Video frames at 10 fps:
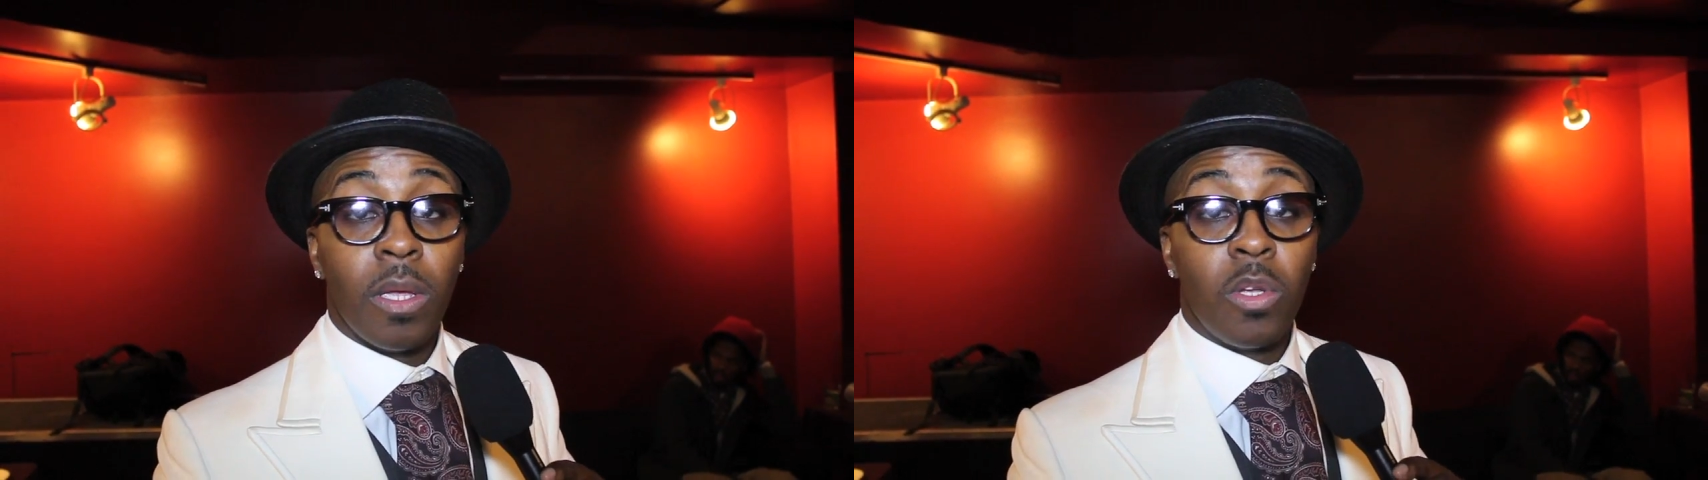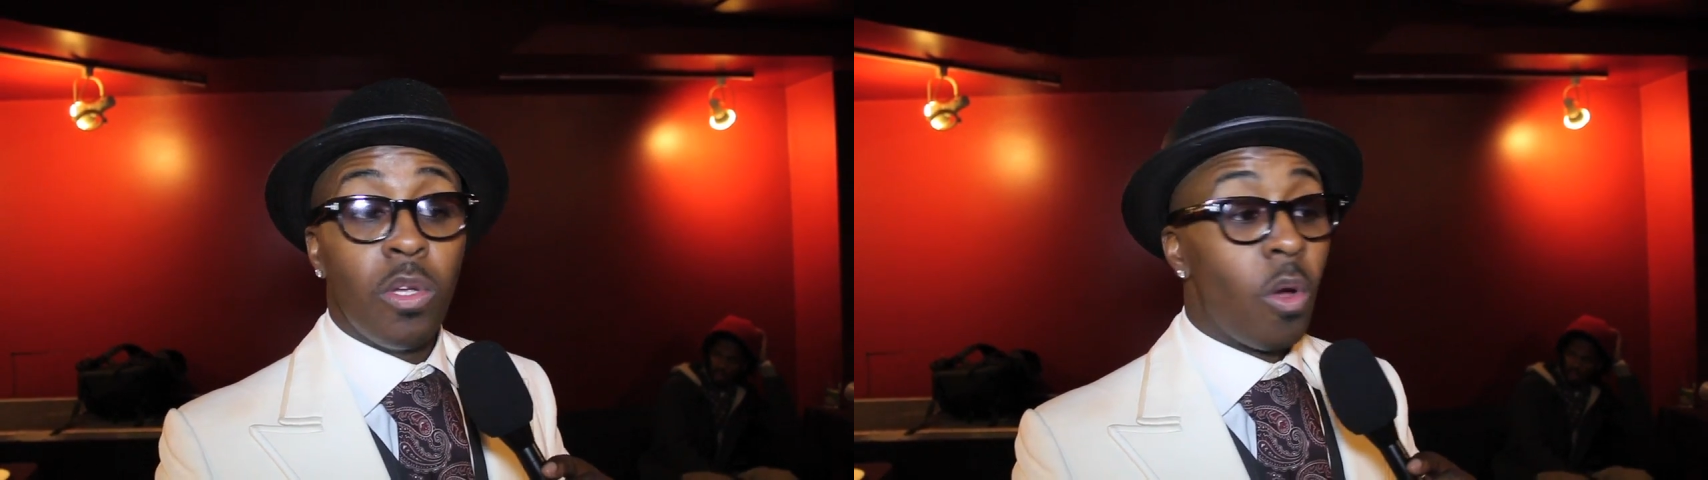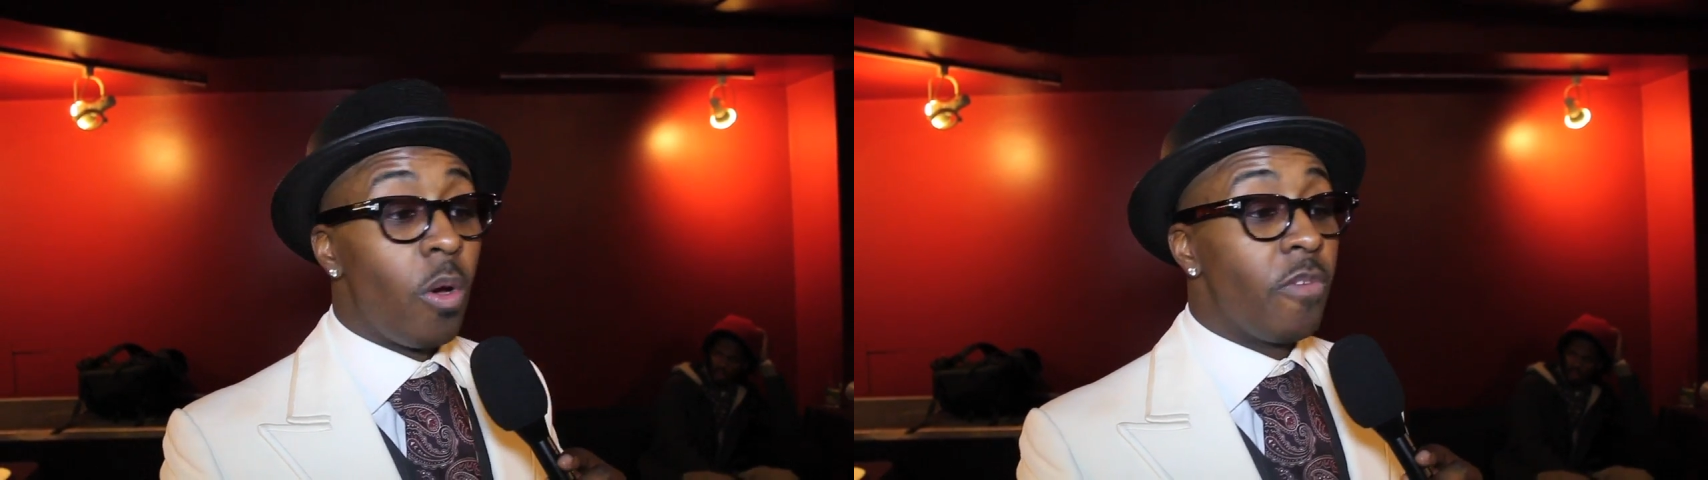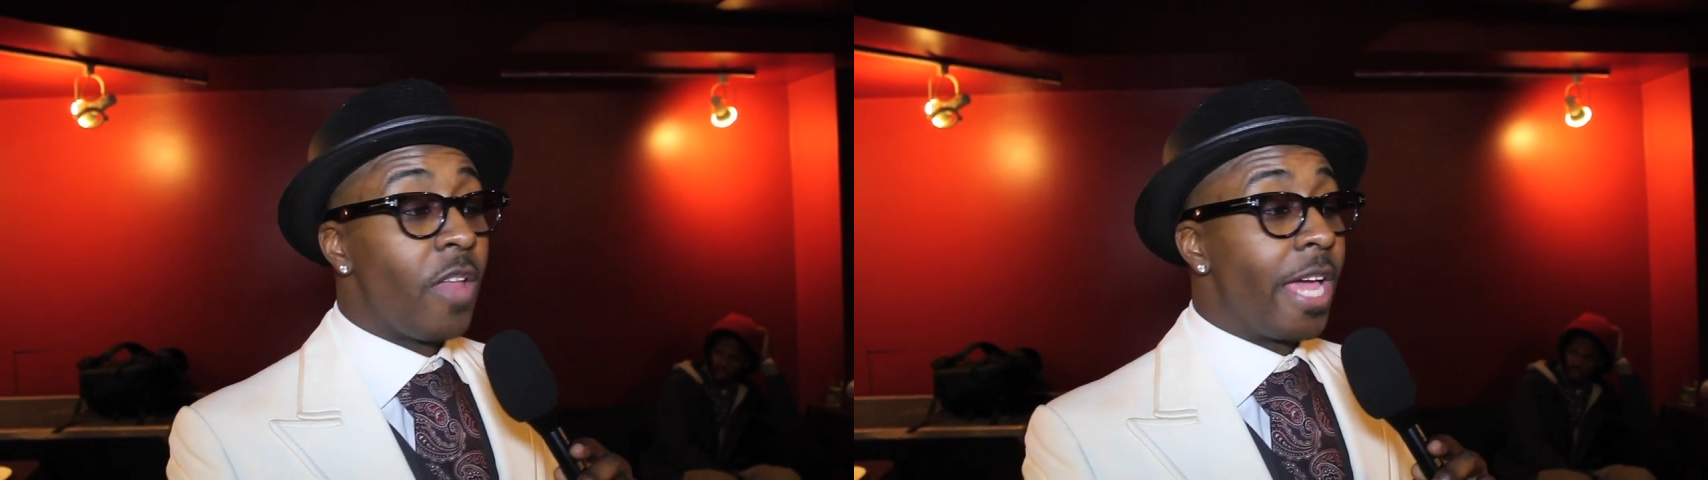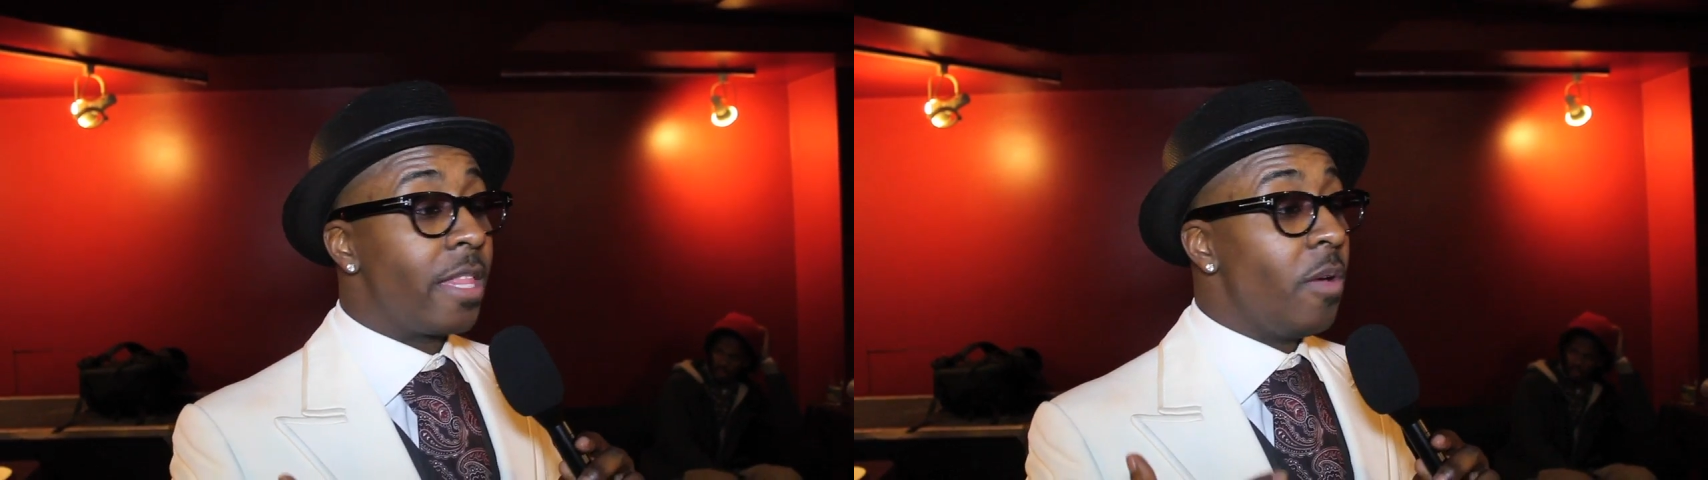You know, if
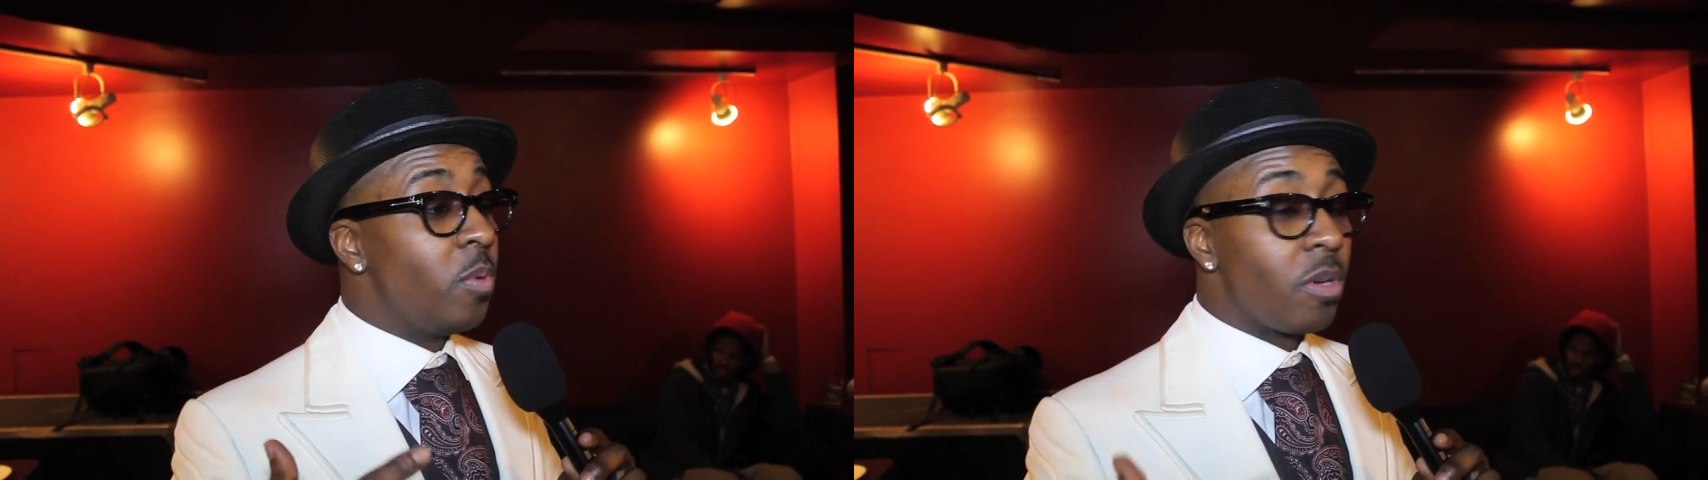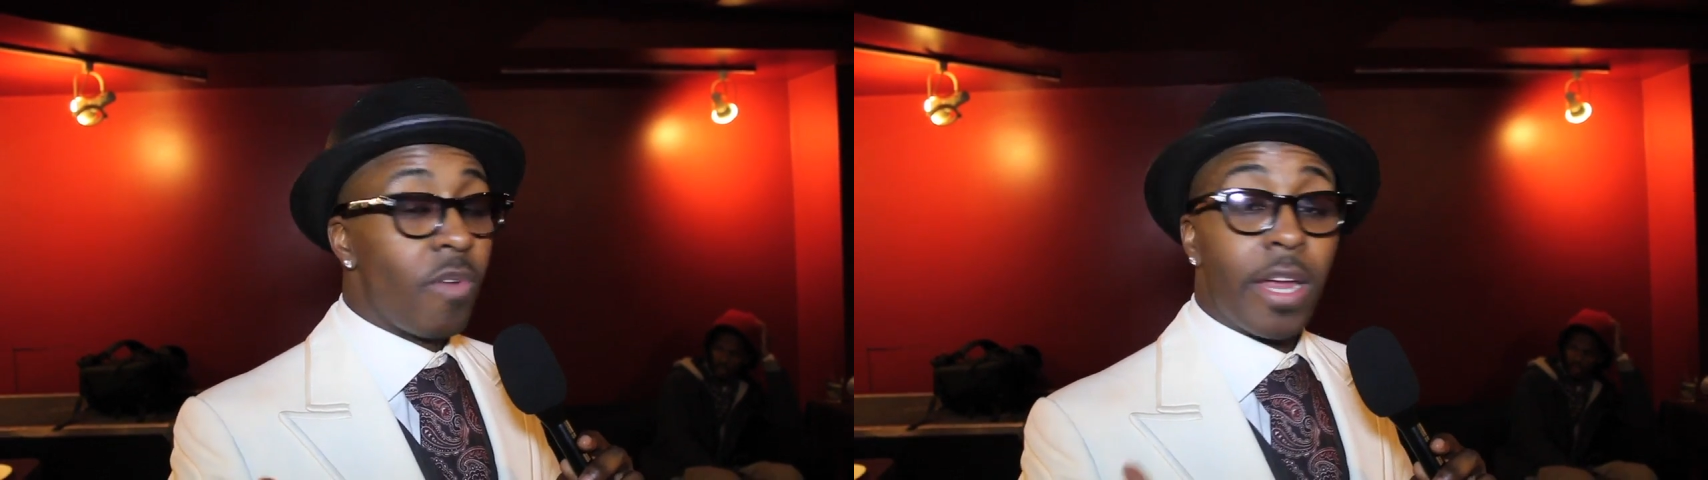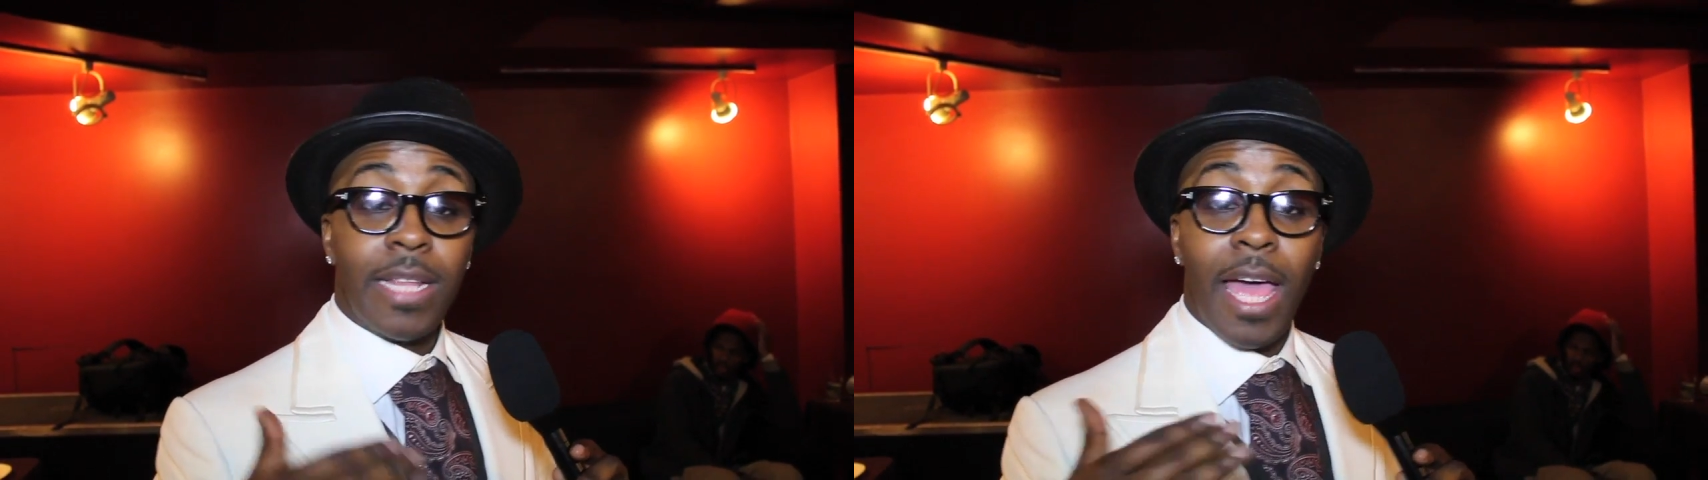like there was a record